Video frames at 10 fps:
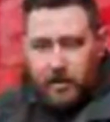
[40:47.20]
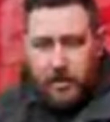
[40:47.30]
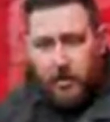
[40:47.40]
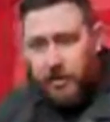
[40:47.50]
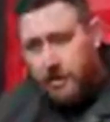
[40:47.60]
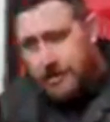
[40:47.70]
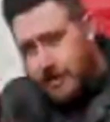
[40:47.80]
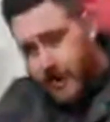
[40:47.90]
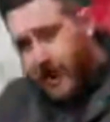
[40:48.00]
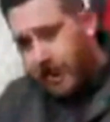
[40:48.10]
I'll show you
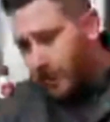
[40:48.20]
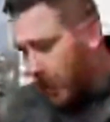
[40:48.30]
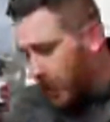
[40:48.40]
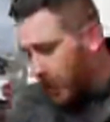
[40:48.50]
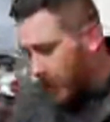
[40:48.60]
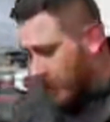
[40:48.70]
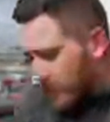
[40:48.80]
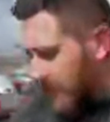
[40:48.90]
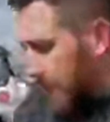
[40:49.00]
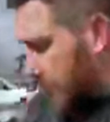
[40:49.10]
exactly where I use in
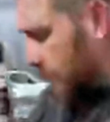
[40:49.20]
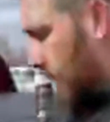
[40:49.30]
and out spray